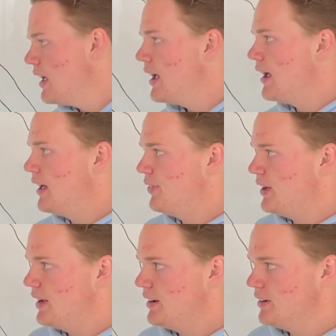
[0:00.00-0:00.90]
and
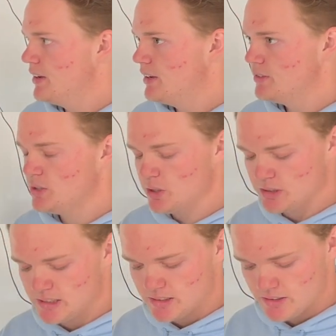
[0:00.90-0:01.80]
then
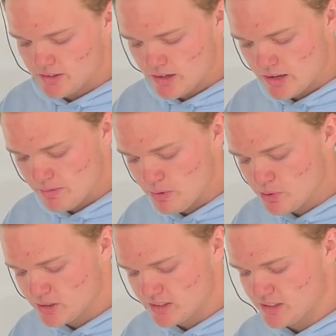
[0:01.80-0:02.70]

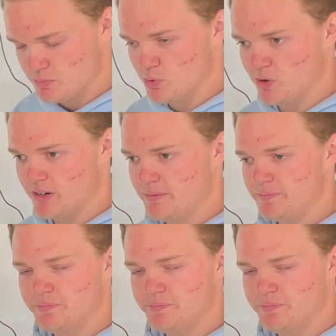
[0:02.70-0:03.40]
Moses is born,